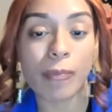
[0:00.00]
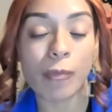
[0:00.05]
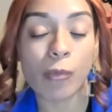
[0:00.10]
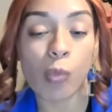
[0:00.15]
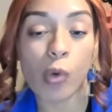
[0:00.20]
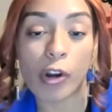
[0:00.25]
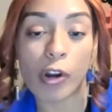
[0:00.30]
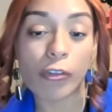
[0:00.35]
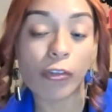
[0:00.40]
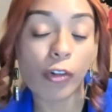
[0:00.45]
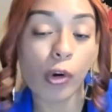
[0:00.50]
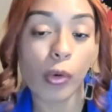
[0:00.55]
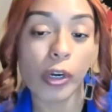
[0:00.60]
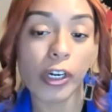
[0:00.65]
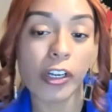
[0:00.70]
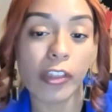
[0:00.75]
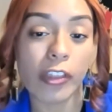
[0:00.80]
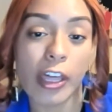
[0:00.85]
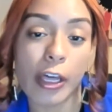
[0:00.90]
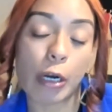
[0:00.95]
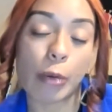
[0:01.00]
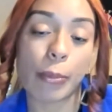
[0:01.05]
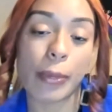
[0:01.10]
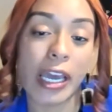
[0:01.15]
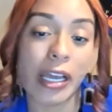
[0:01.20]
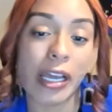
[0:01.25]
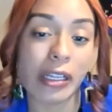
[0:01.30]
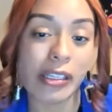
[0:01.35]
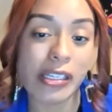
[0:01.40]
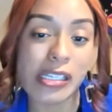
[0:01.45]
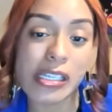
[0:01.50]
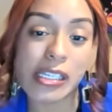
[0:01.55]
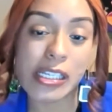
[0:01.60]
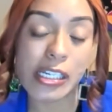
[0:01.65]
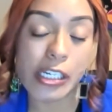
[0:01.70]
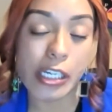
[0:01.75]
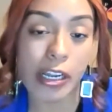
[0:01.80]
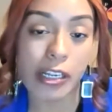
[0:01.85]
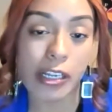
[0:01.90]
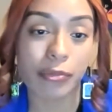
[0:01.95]
wonderful work that our panelists has
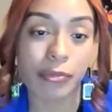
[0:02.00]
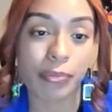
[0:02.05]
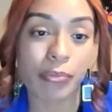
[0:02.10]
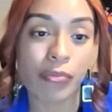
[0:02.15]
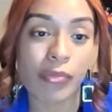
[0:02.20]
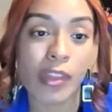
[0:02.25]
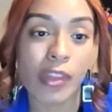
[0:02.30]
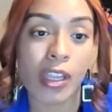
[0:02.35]
done.